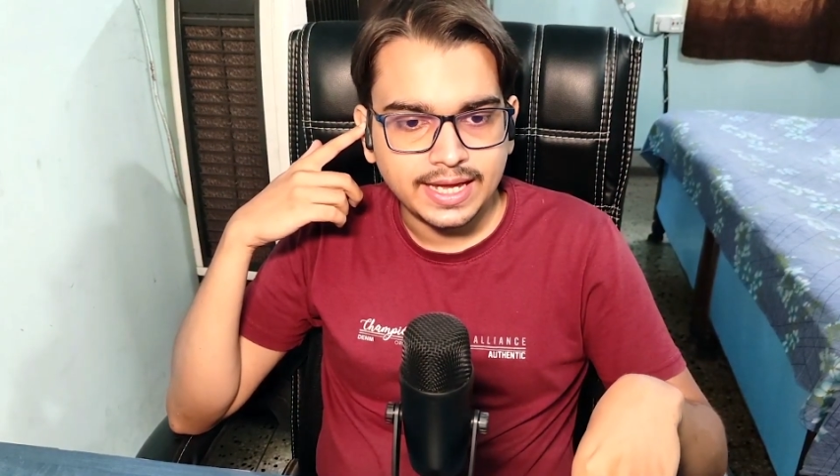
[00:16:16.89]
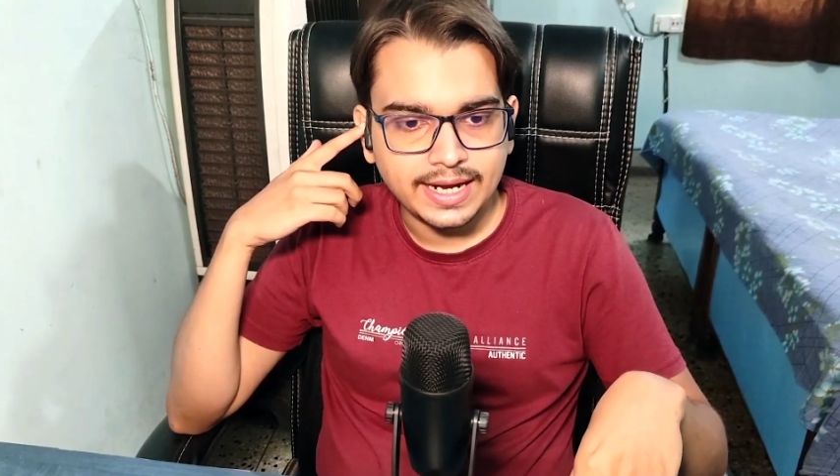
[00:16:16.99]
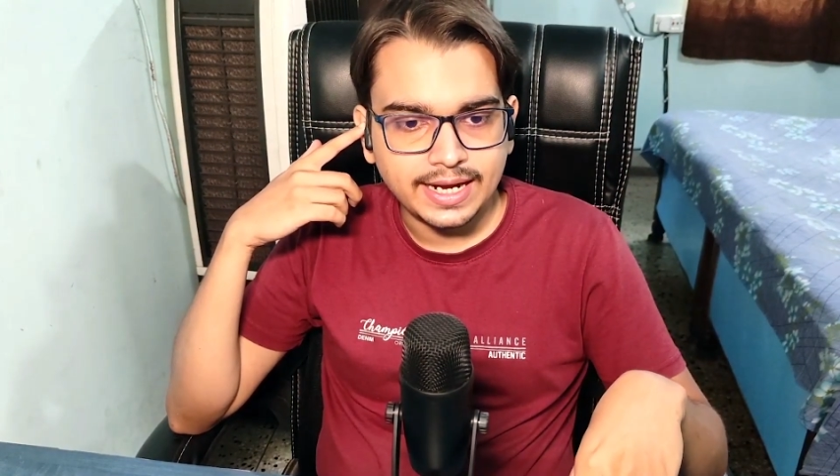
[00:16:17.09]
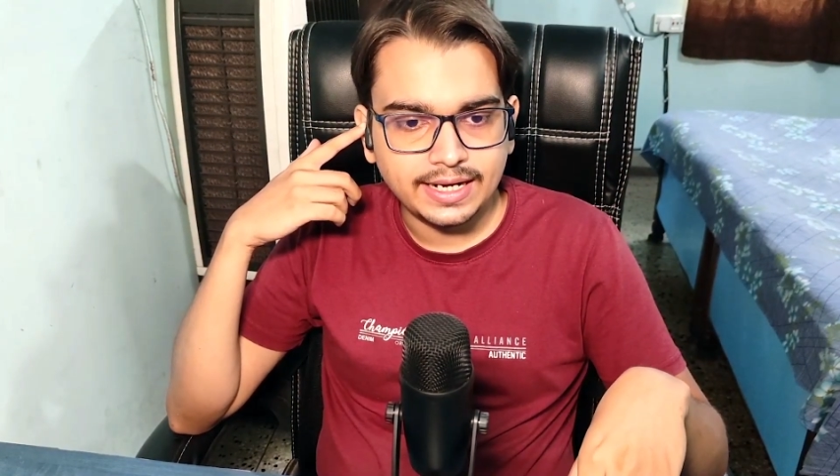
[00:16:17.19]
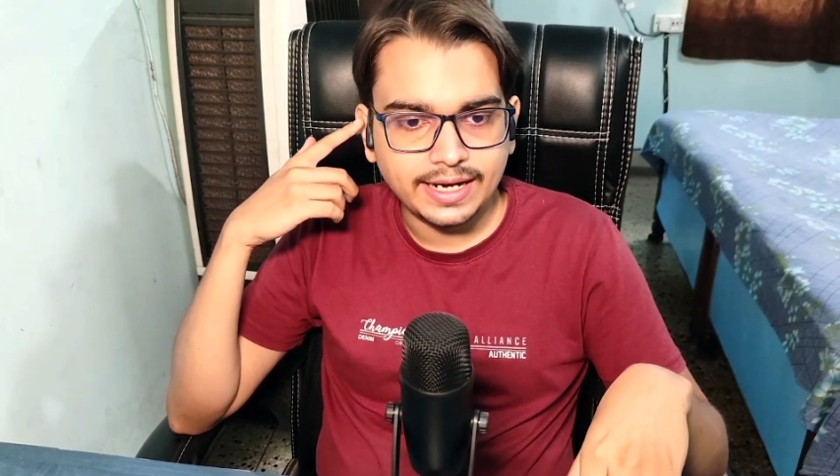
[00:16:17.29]

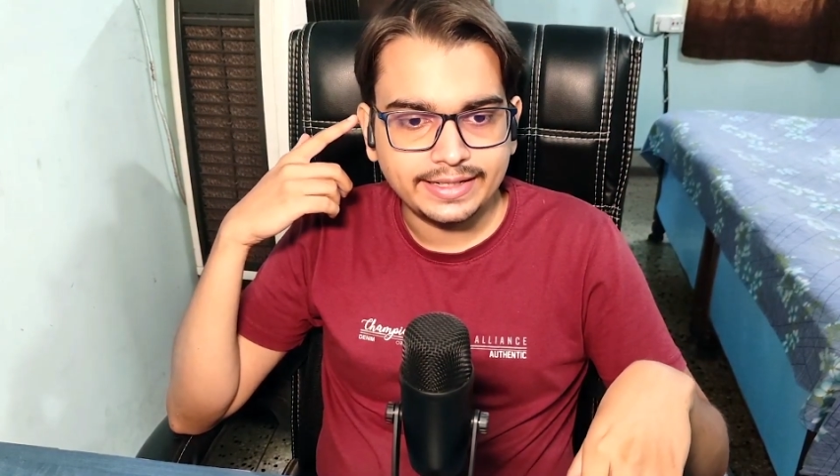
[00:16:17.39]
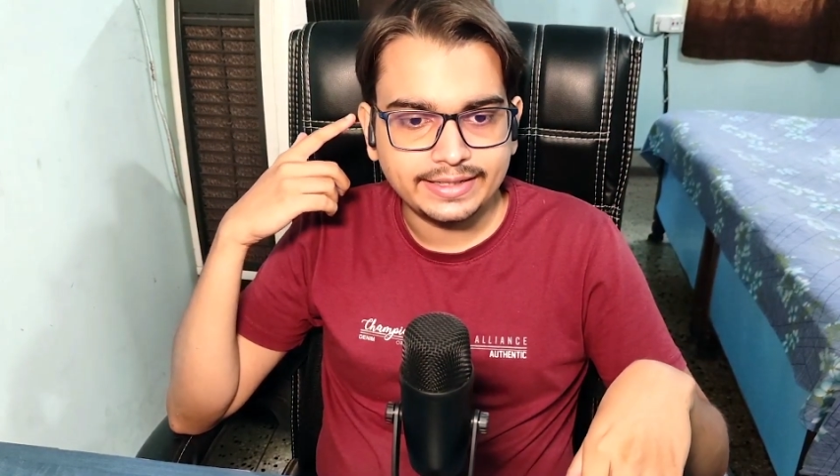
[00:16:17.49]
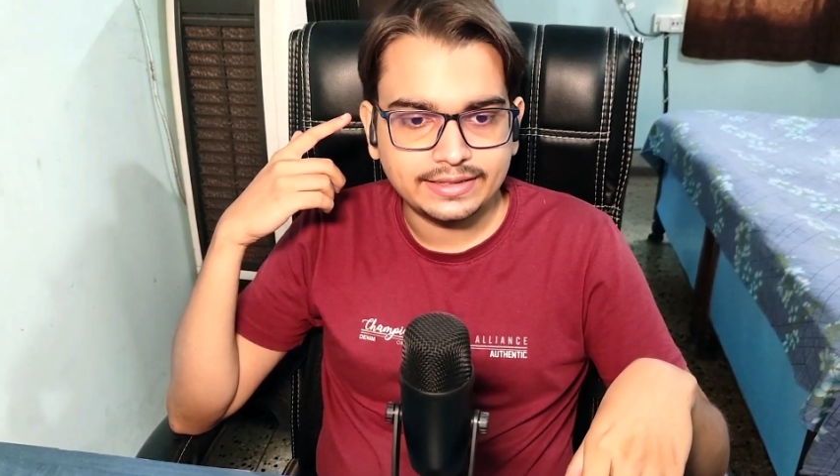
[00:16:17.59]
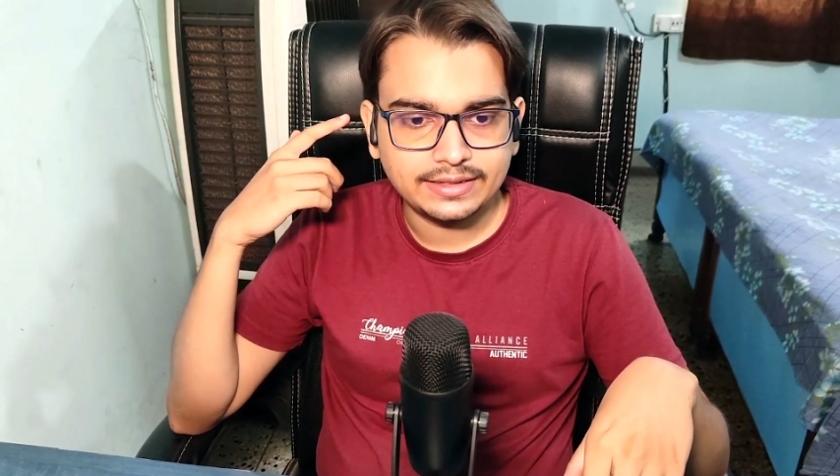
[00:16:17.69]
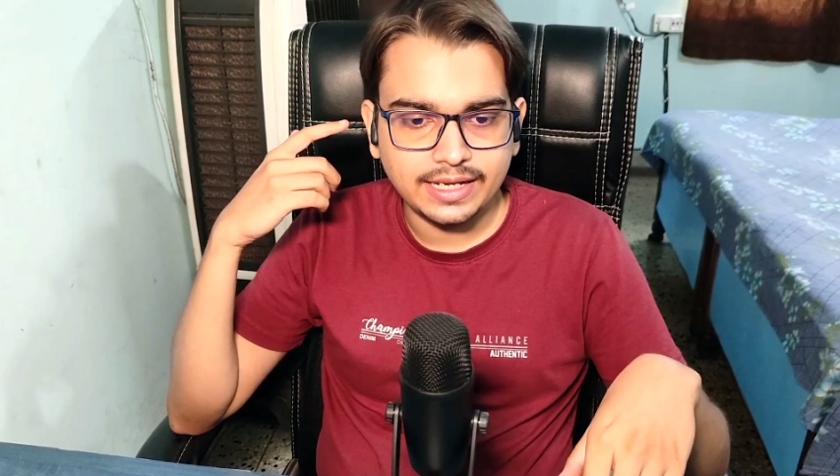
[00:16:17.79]
And I
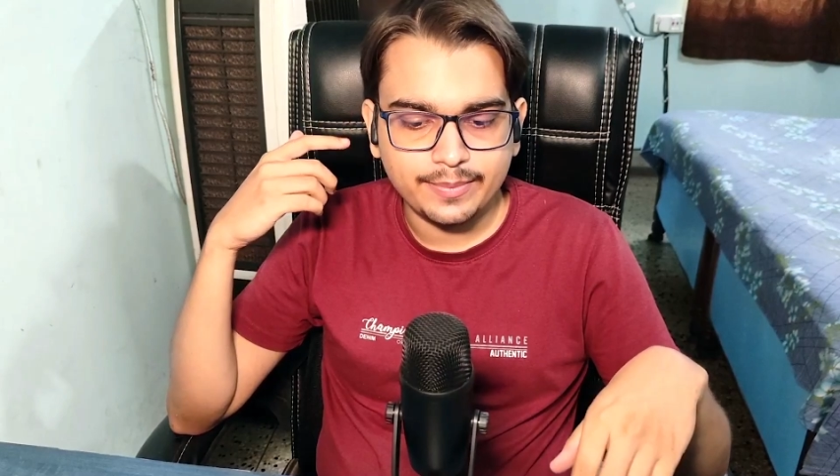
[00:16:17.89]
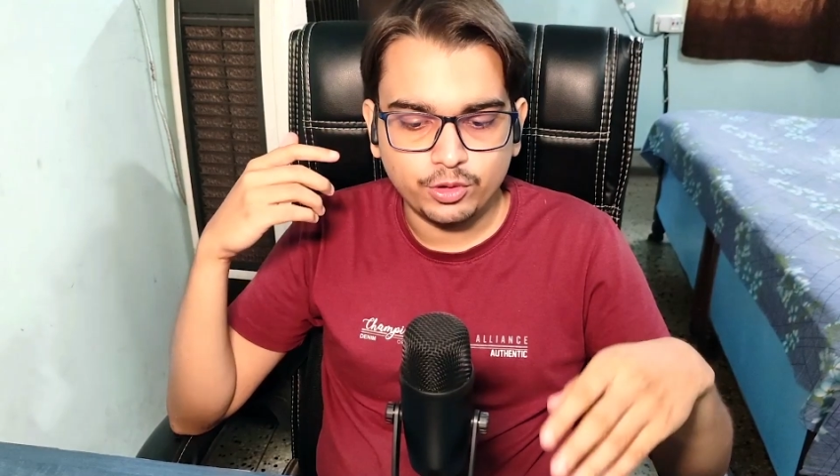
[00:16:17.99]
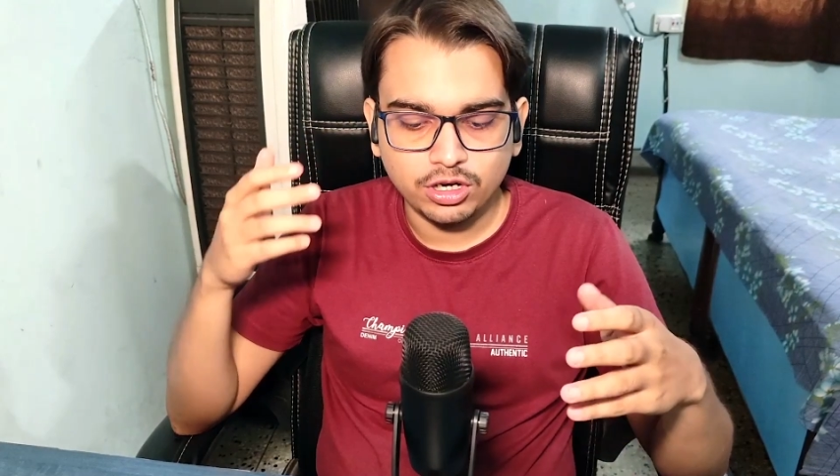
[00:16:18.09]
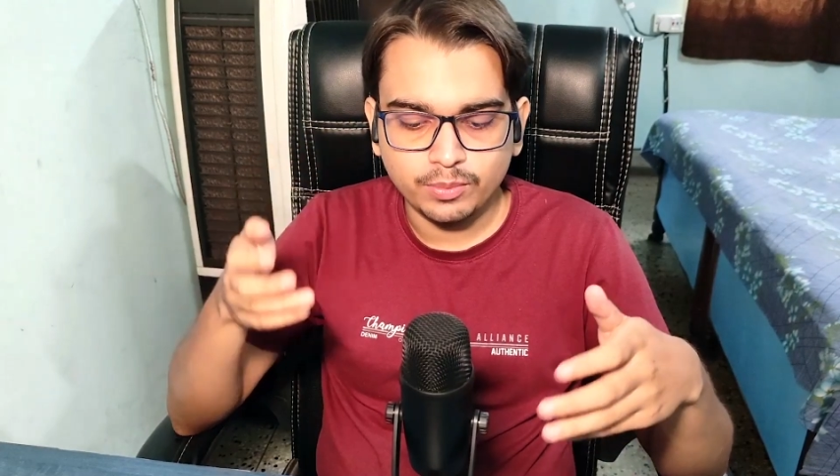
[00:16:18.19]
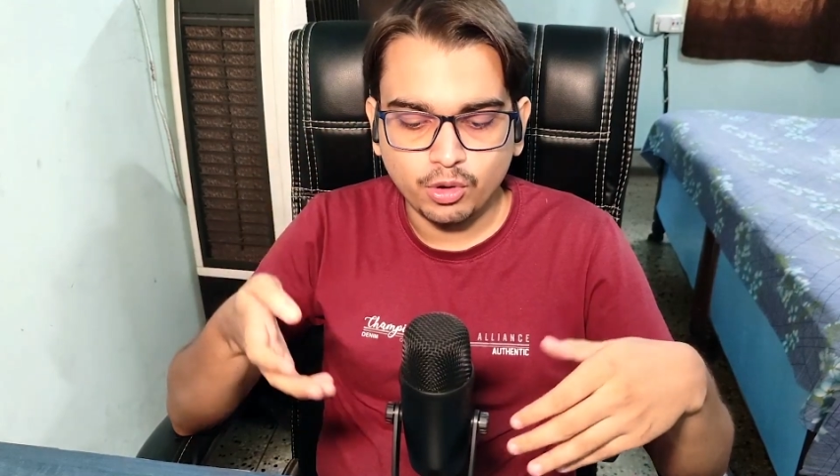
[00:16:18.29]
am
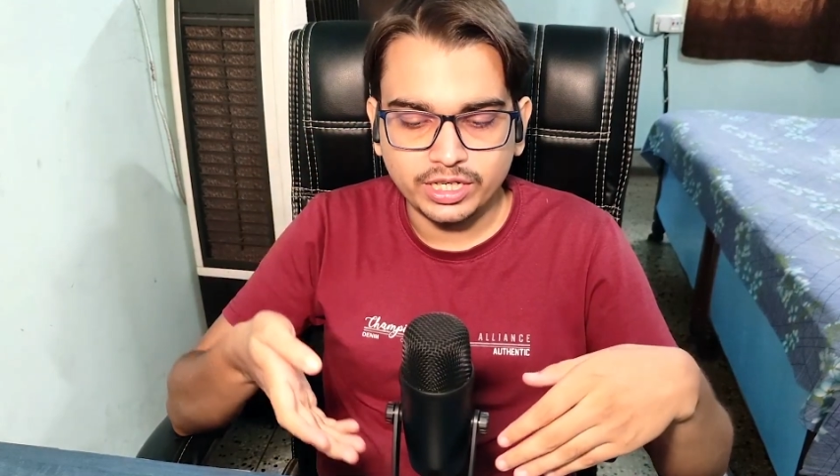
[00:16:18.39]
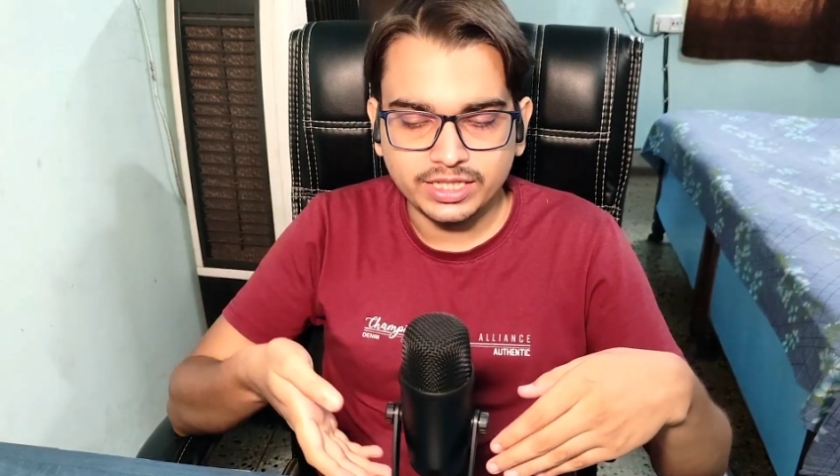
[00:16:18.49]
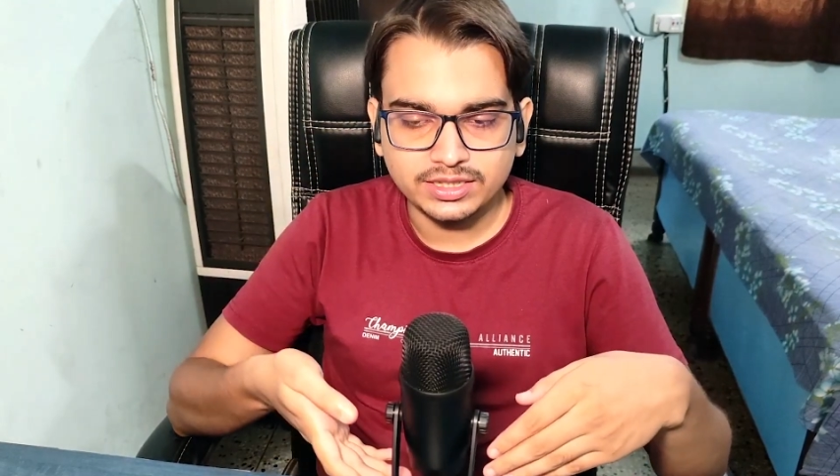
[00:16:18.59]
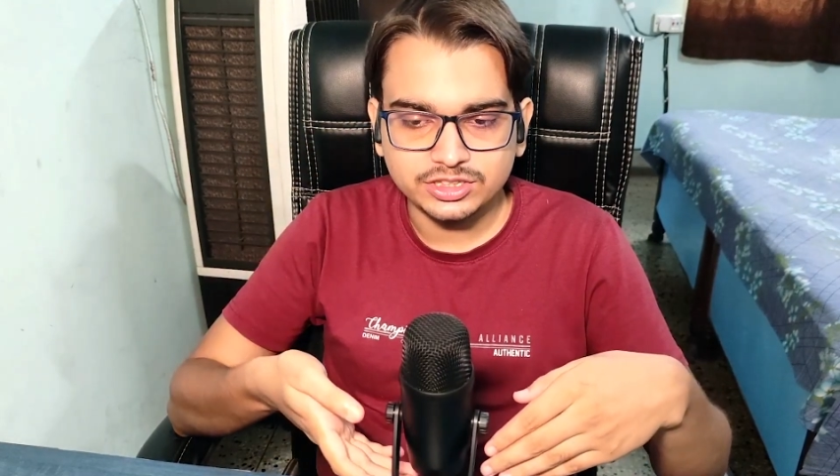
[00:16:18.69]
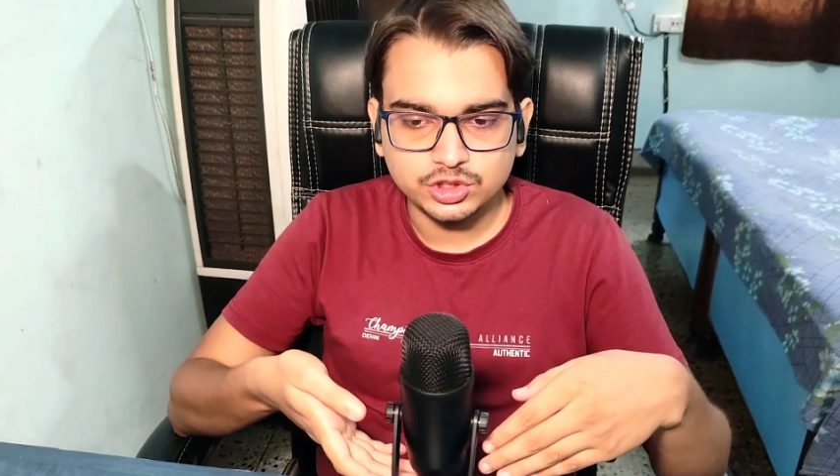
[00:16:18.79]
not monitoring this,